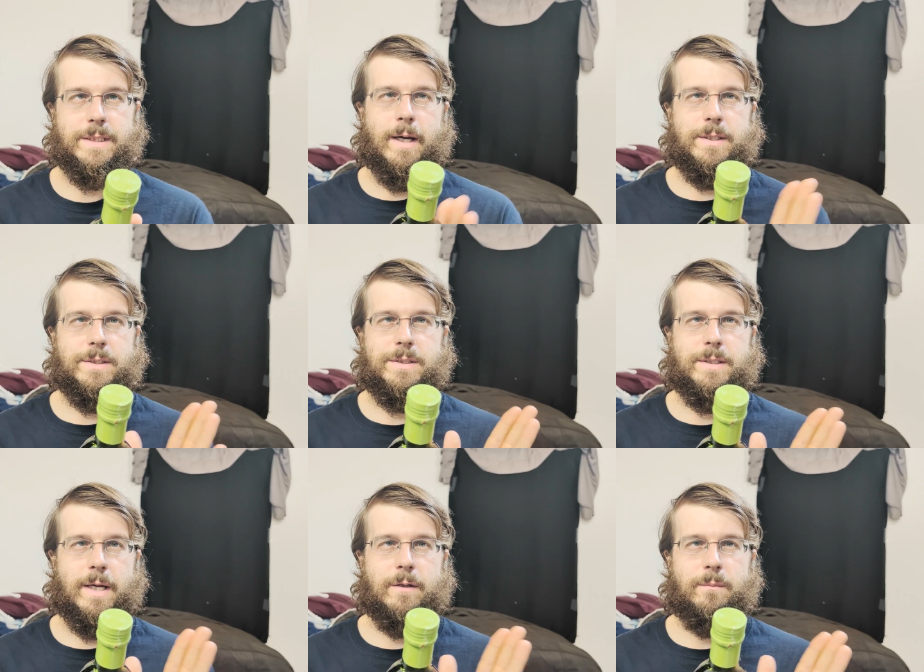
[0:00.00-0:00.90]
I
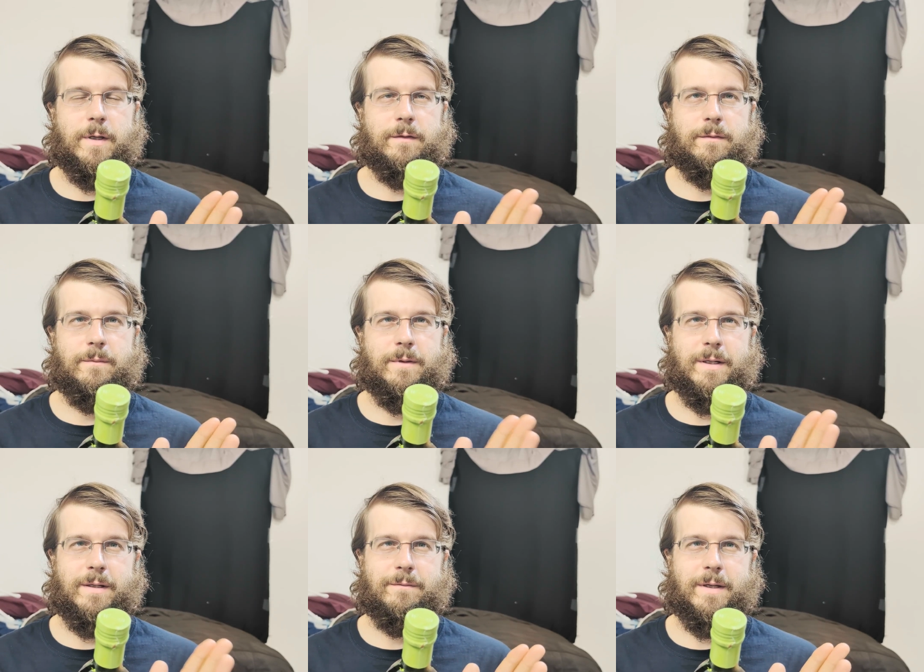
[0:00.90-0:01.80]
don't mess with
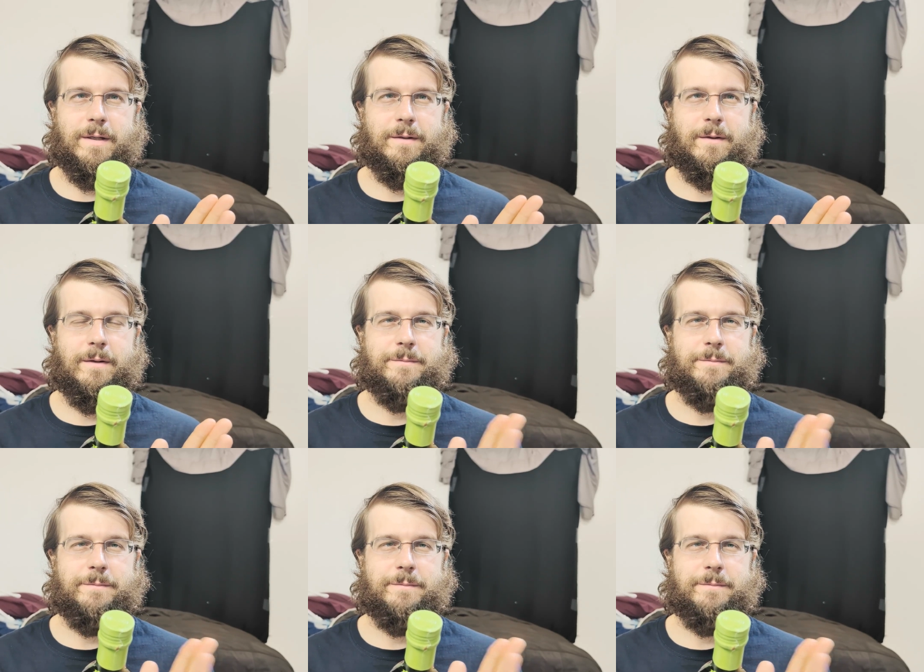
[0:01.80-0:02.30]
any of that at all.